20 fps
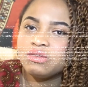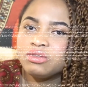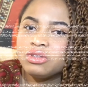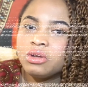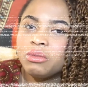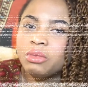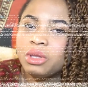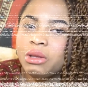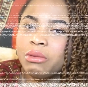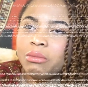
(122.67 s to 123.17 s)

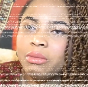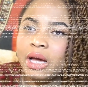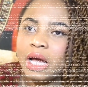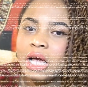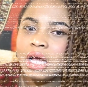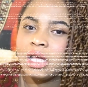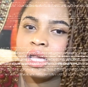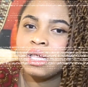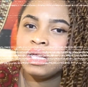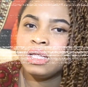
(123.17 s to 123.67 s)
something
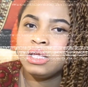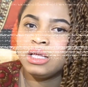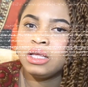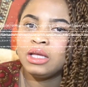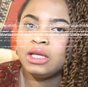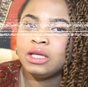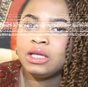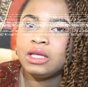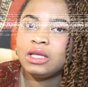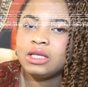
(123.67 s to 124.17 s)
back.
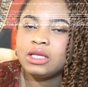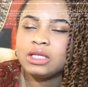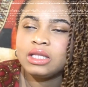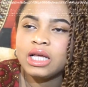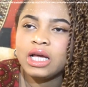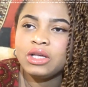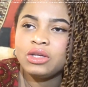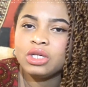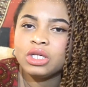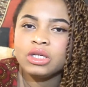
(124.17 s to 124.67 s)

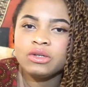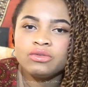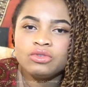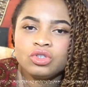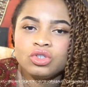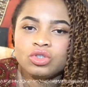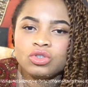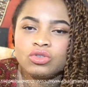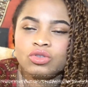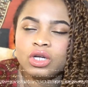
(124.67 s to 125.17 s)
Either you give
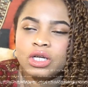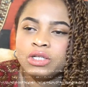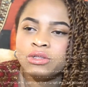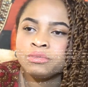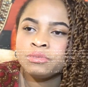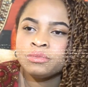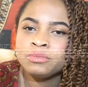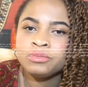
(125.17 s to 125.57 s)
children